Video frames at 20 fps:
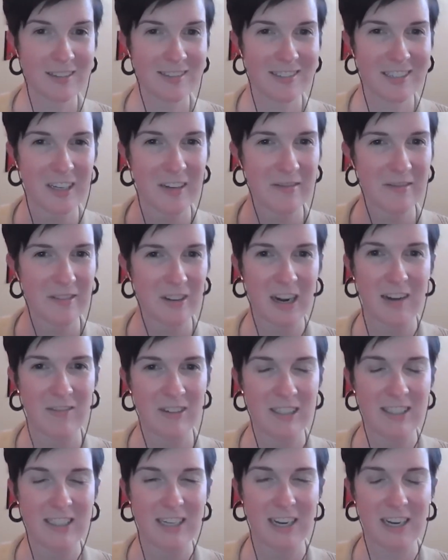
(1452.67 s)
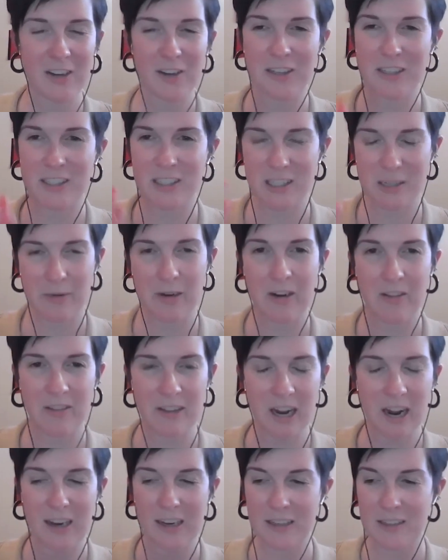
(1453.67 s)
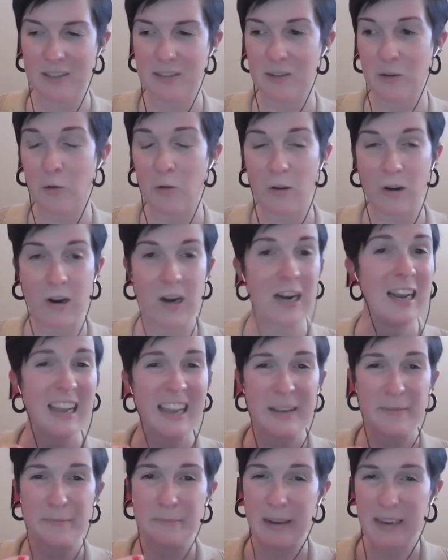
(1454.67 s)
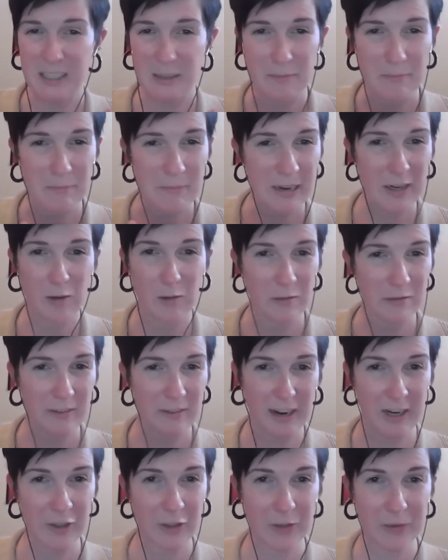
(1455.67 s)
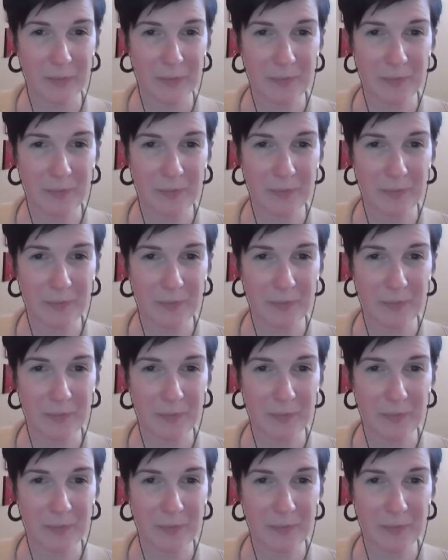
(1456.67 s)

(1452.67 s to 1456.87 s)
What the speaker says: It's good for every day. You can sip it on the ice or make some mean old fashioned.